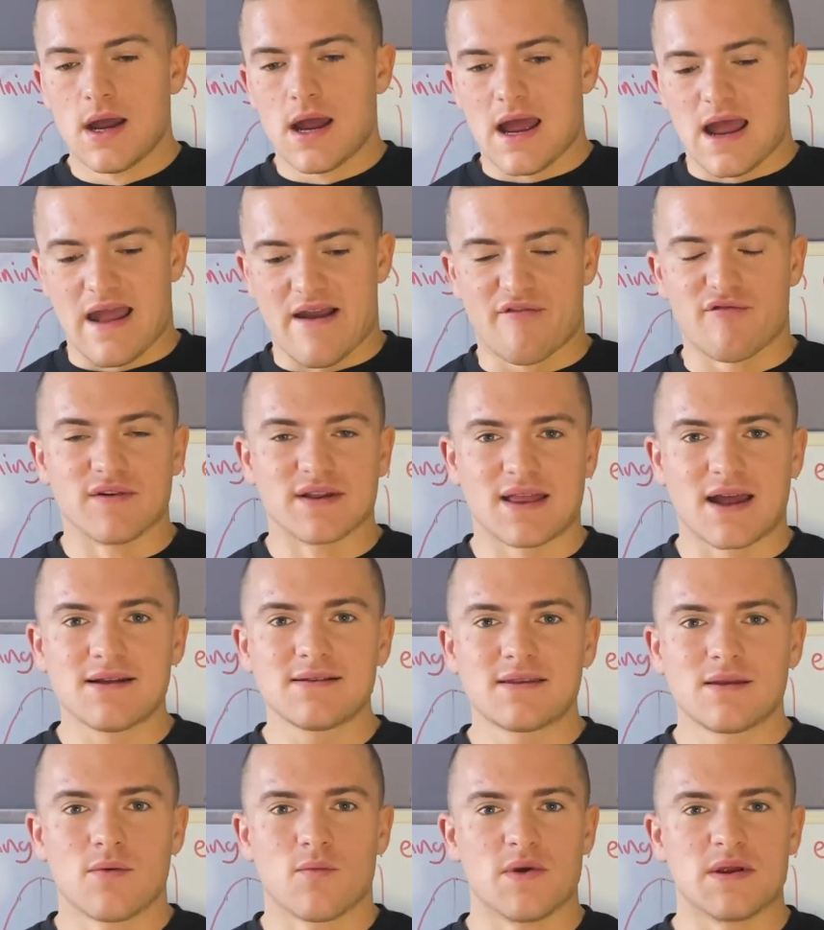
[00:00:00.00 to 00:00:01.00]
If we
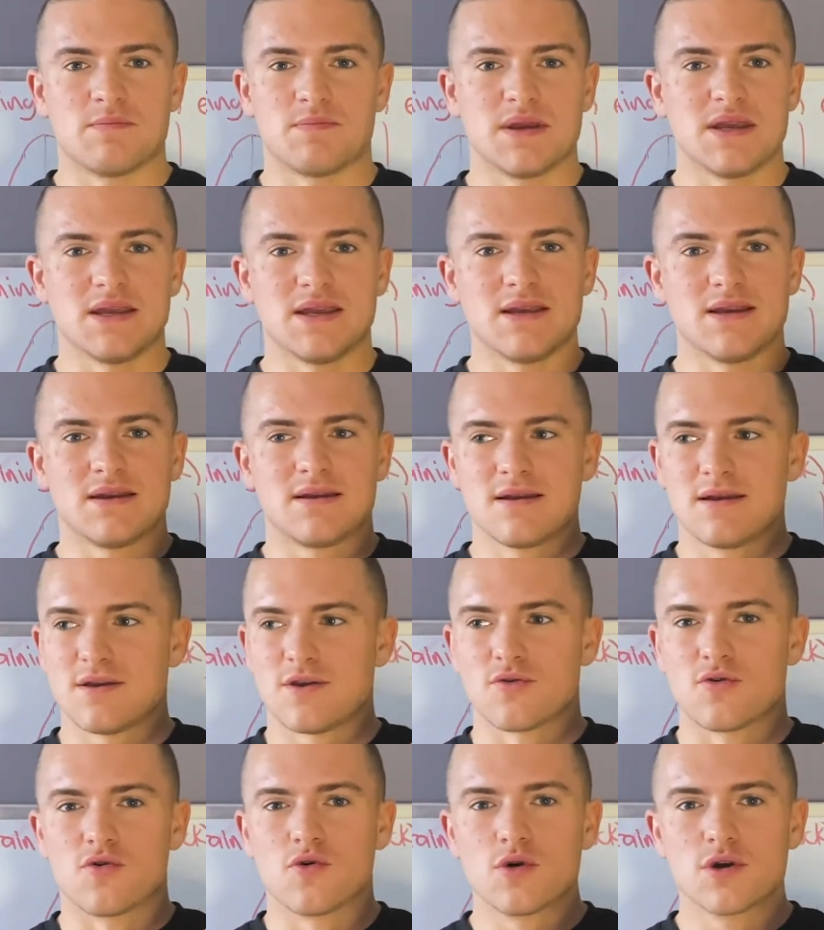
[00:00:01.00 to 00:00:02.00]
did, we'd be,
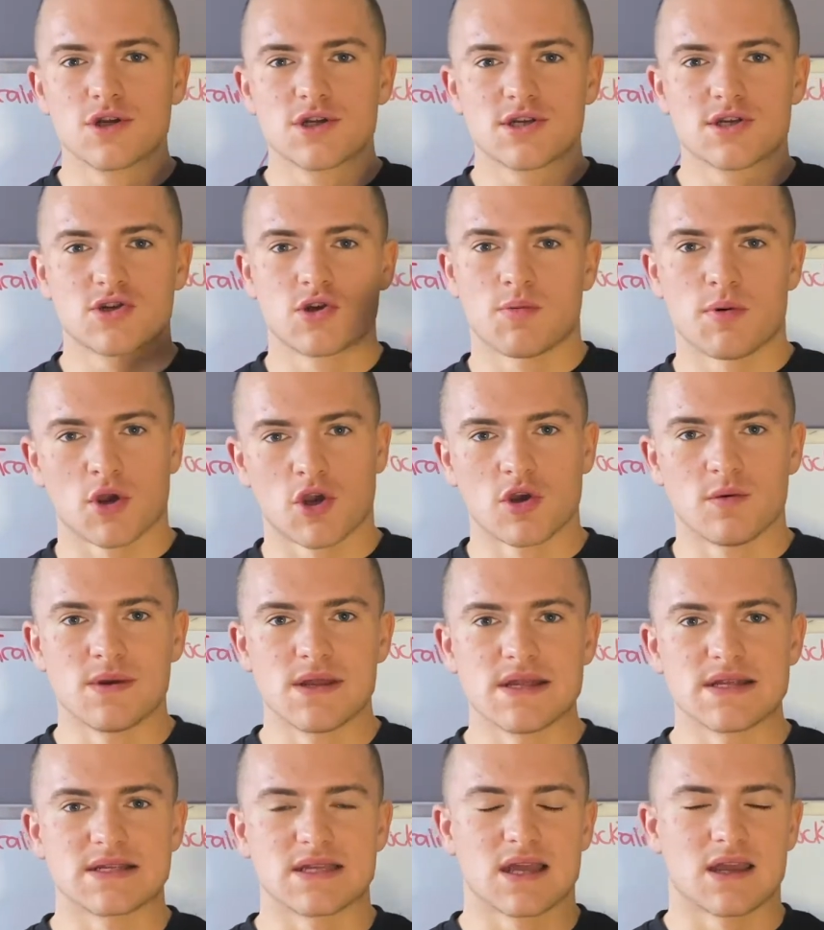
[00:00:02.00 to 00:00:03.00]

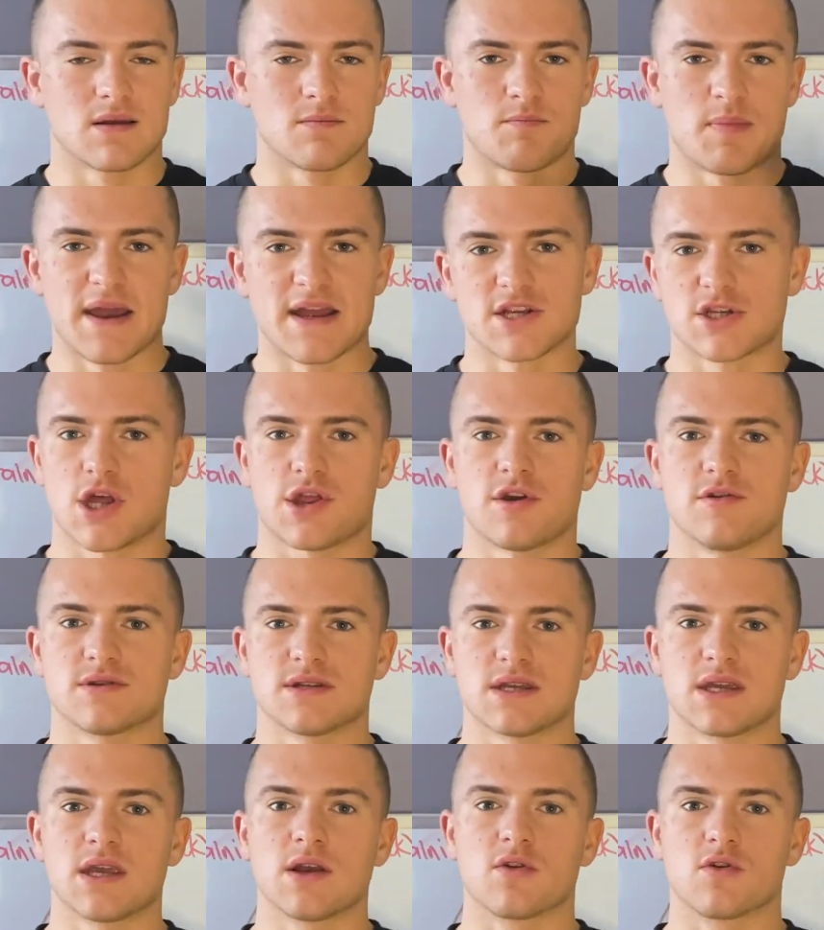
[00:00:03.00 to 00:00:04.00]
superhumans that could bench
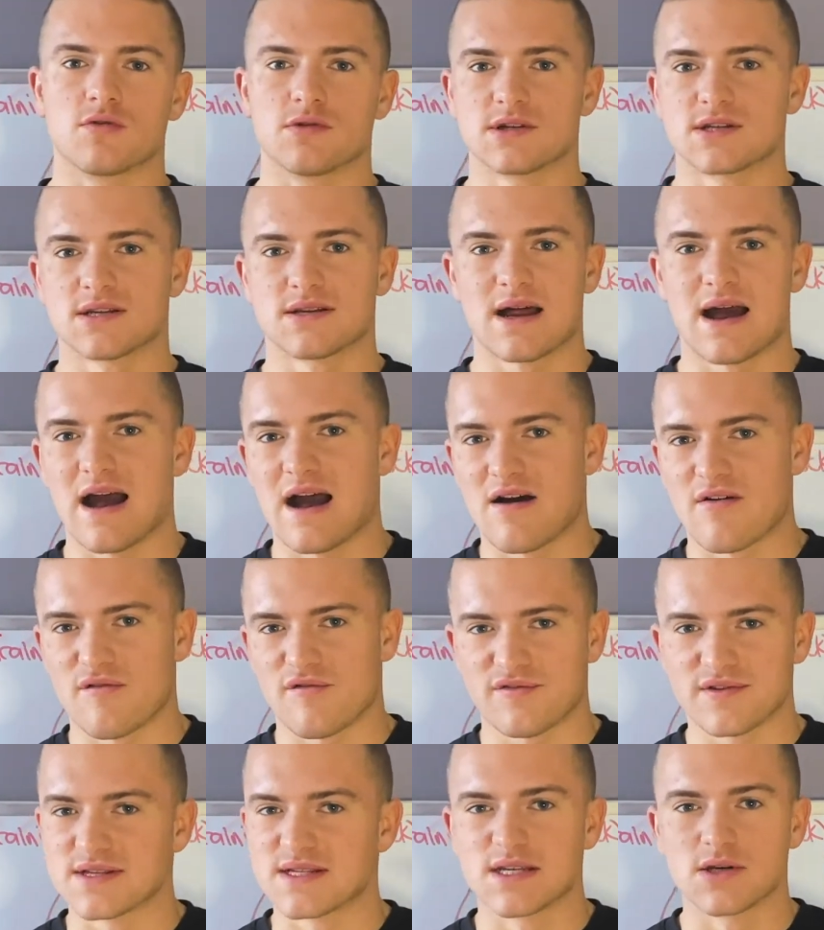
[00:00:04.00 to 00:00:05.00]
1,000 kilos and have
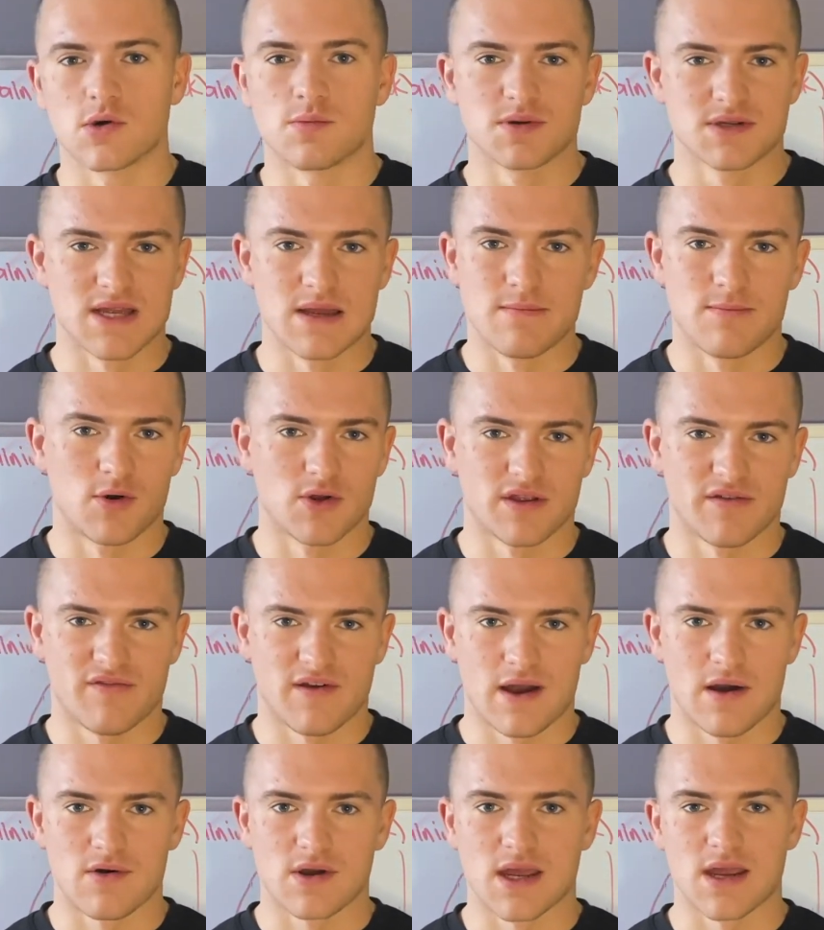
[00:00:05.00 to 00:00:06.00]
0% body
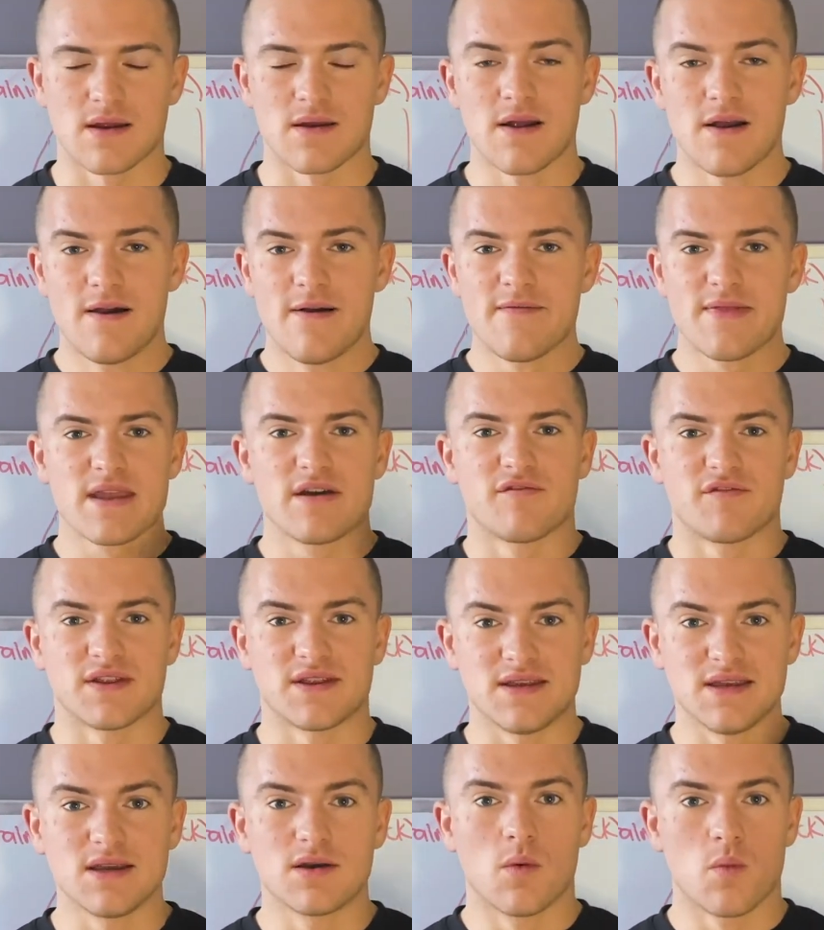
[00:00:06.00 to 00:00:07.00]
fat, okay?
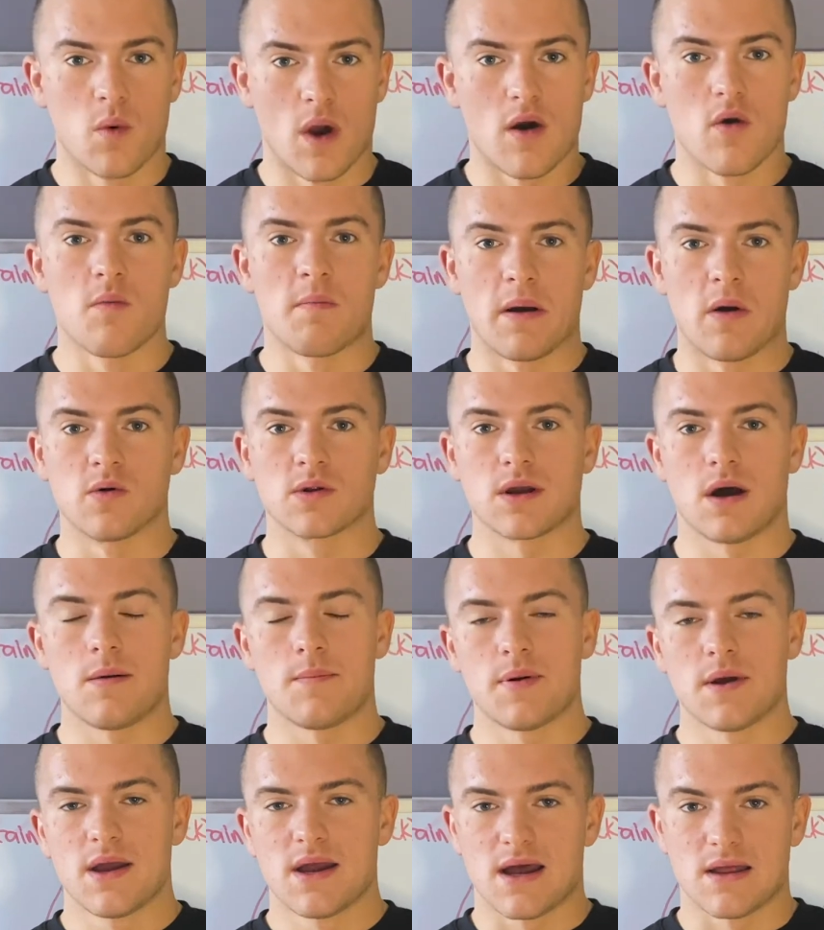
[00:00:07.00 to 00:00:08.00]
Fatigue will build
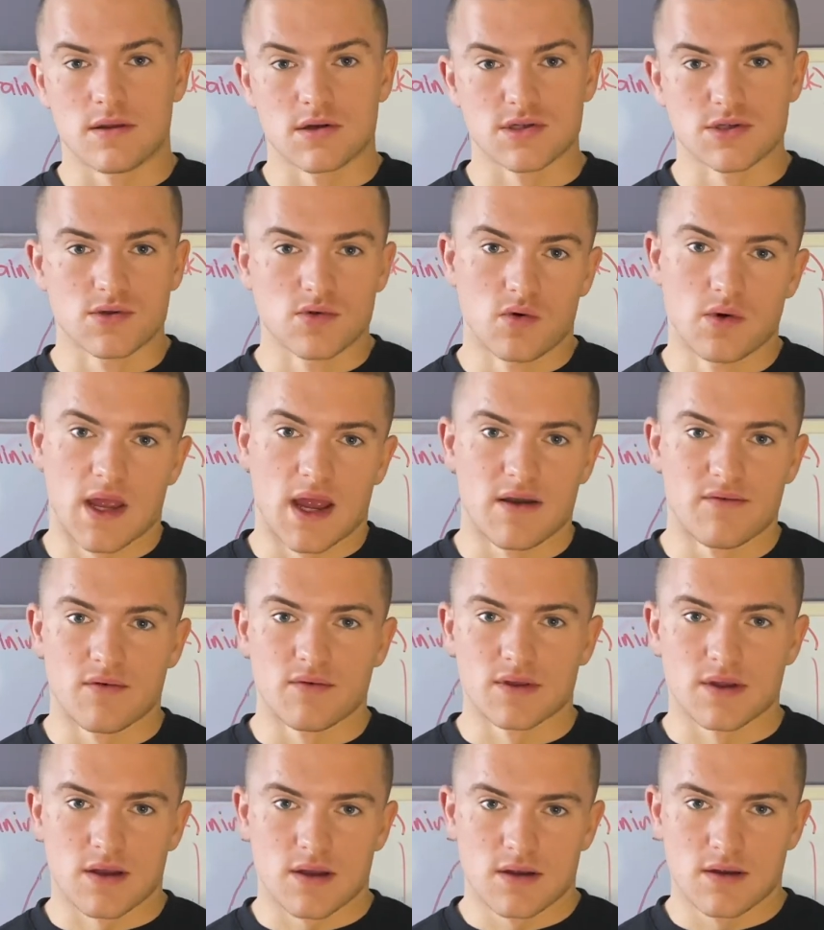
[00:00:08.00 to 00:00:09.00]
up and there's no getting
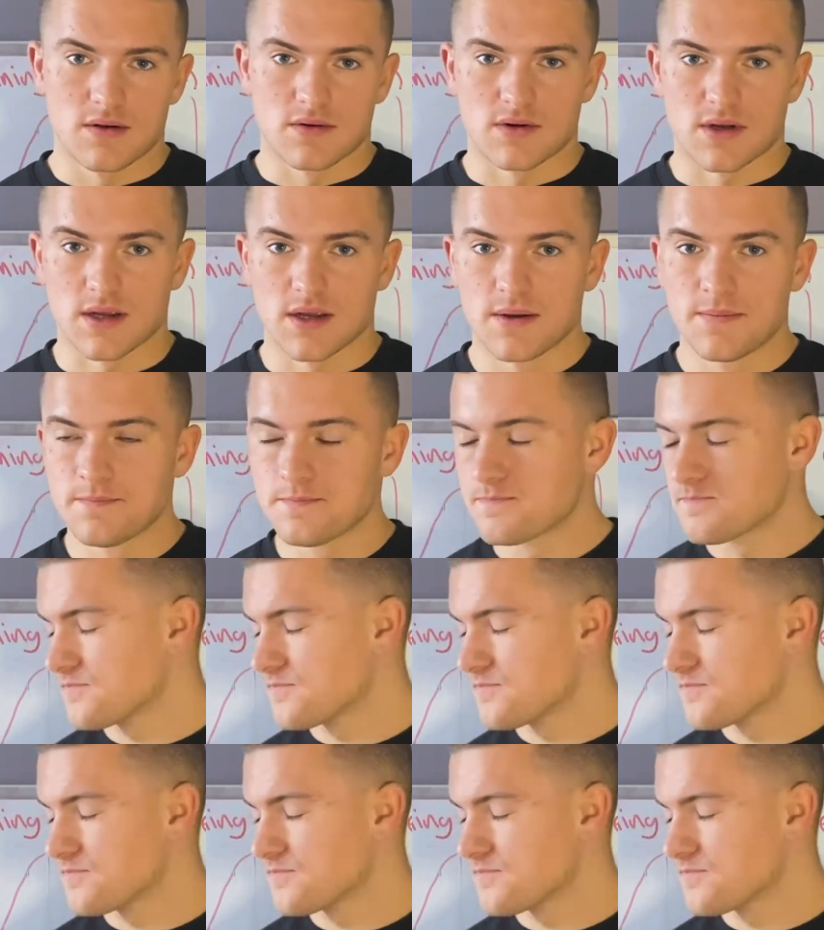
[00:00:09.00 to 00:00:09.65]
around it, okay?